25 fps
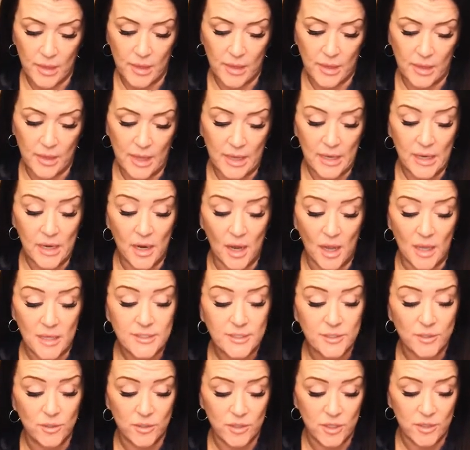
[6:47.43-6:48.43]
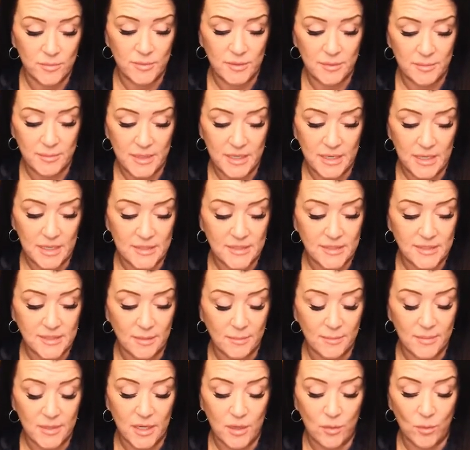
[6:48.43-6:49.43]
it also could be because
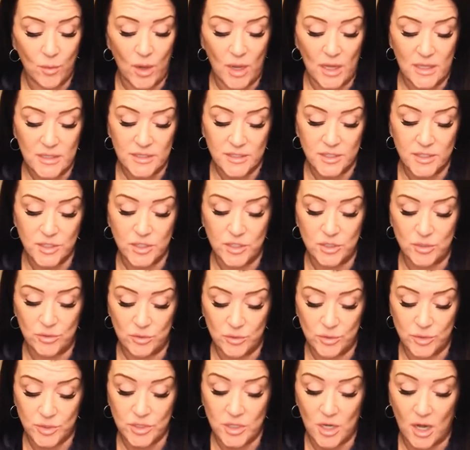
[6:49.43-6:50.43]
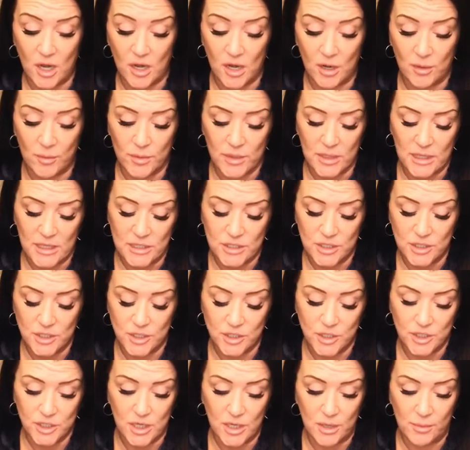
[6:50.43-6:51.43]
somebody wants to start a
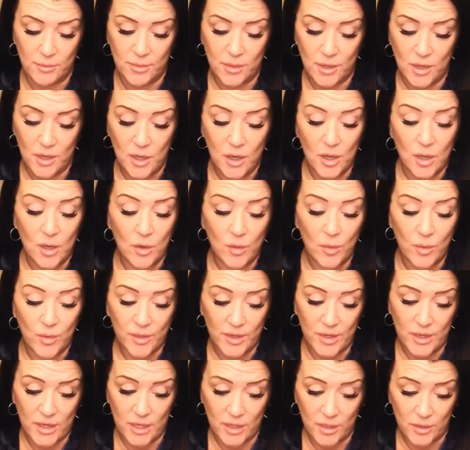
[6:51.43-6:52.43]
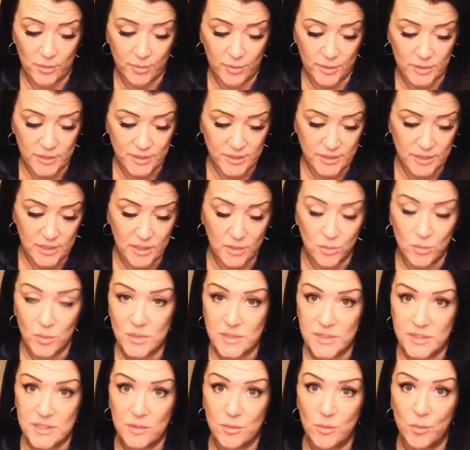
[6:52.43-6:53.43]
relationship with another person. We'll
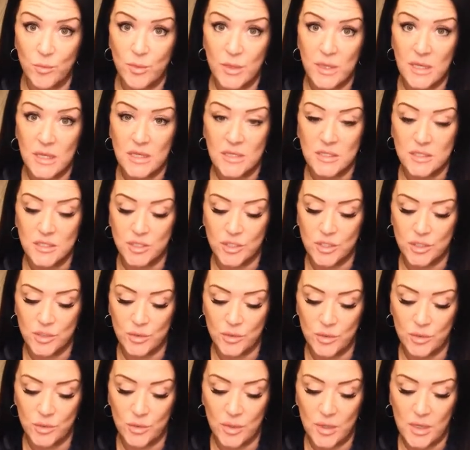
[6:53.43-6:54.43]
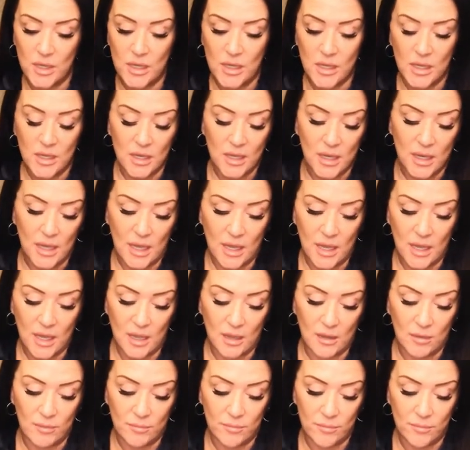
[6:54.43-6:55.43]
see when we get into
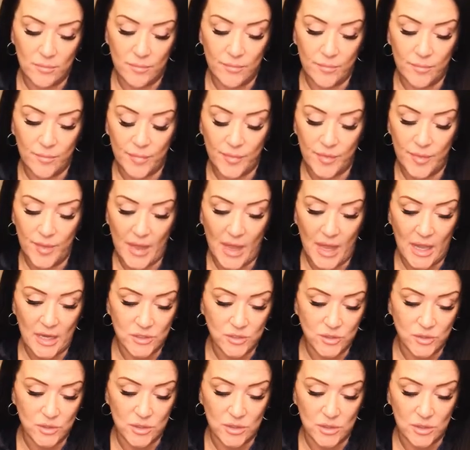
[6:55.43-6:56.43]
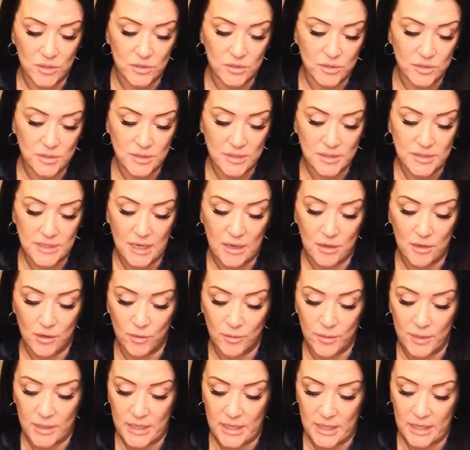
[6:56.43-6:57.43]
the actual tarot
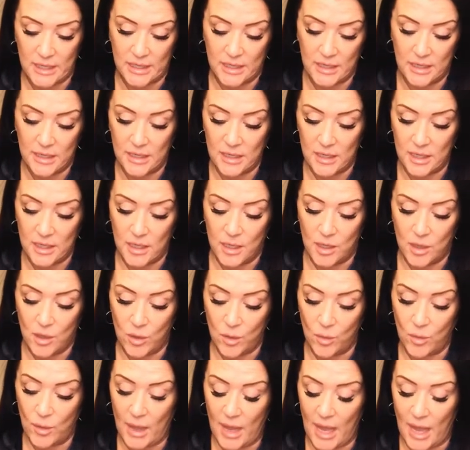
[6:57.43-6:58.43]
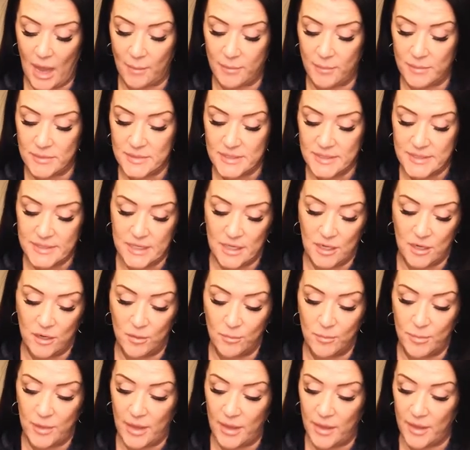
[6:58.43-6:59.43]
reading what happens here.
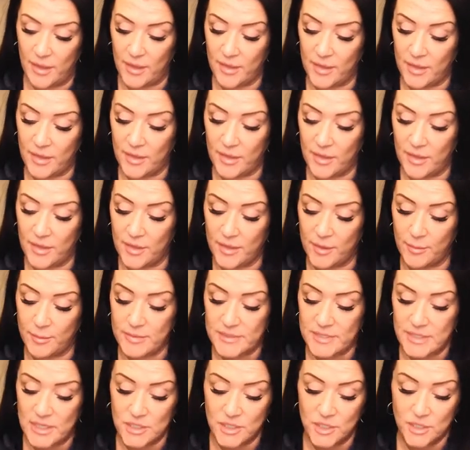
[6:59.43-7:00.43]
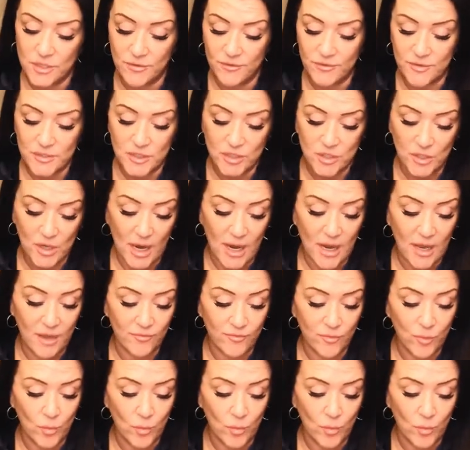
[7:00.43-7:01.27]
But the potential for triumph in